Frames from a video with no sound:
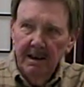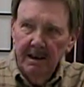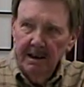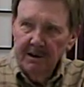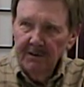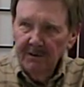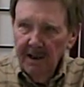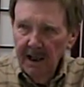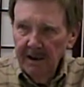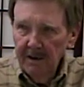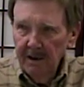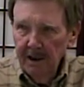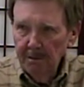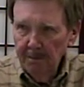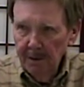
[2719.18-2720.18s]
His father
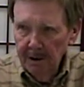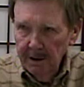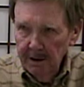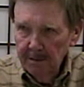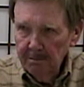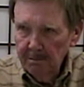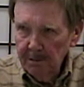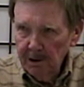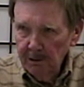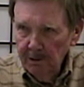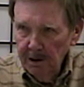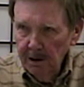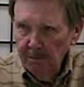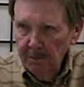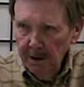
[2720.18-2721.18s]
had been a
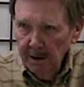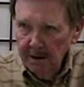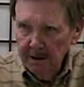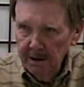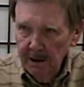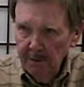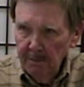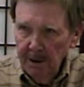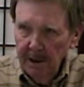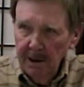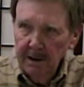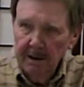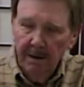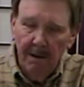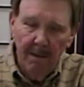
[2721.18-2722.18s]
career military man,